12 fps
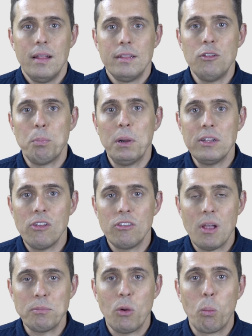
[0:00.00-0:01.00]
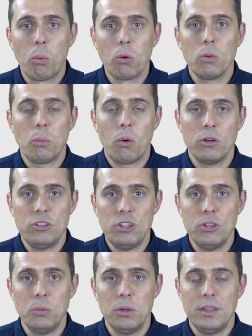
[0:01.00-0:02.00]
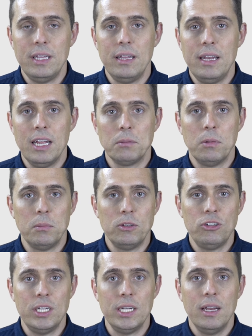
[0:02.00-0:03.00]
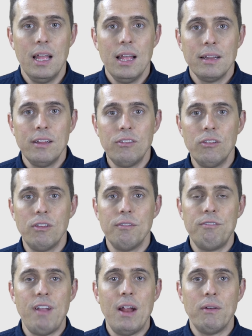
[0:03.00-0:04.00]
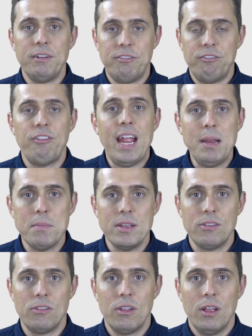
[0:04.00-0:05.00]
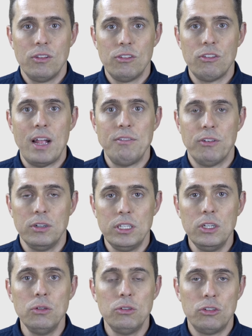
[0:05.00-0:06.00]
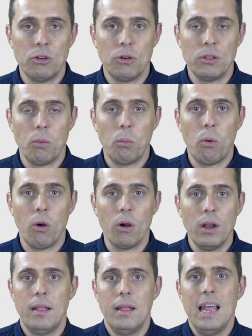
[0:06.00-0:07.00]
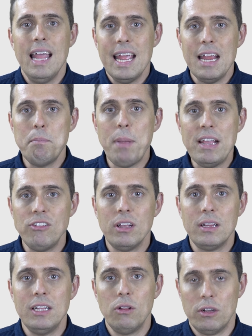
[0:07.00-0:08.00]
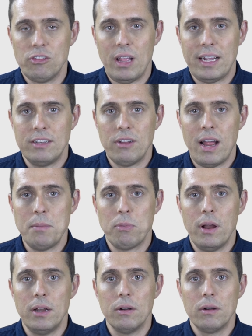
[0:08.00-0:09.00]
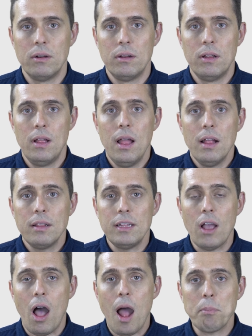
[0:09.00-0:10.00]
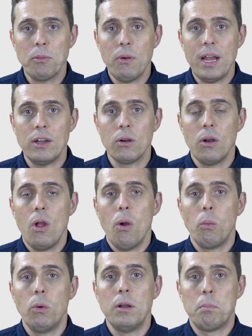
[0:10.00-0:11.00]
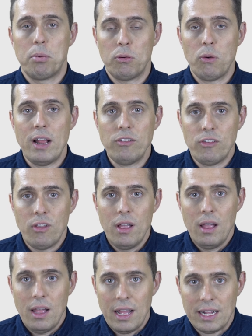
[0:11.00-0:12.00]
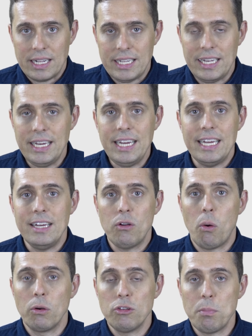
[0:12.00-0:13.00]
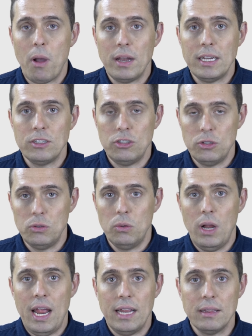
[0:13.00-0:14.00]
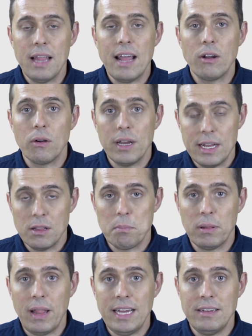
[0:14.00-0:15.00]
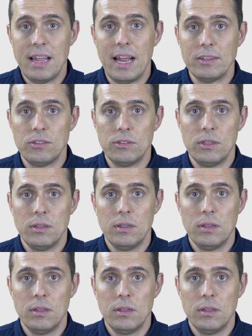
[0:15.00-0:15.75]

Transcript: This brings us up to World War II with the Enigma machine. This is a very famous cipher used during the war. It basically looks like a typewriter. The operator would press a key corresponding to a letter in the plain text.